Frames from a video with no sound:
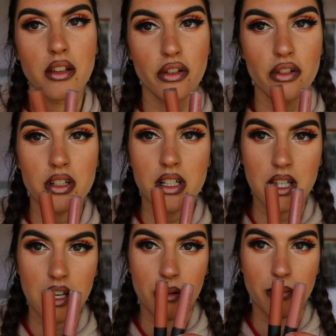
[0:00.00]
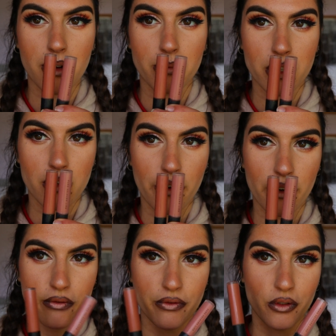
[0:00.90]
usually I'll probably
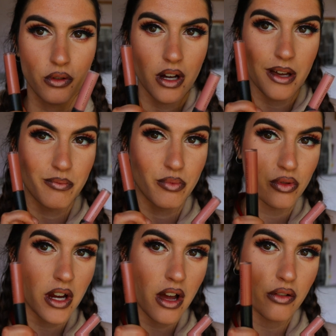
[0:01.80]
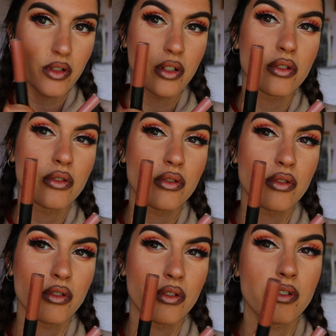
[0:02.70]
go for a brown
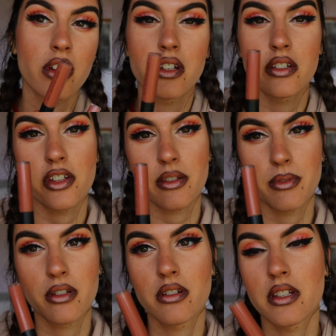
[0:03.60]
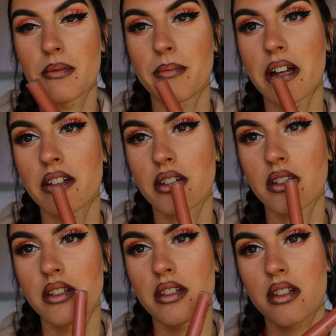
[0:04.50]
nude just because it
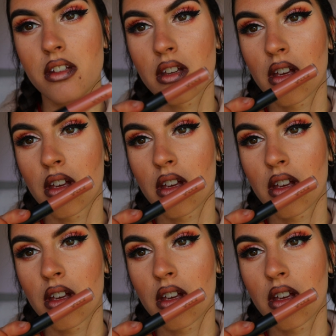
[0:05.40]
matches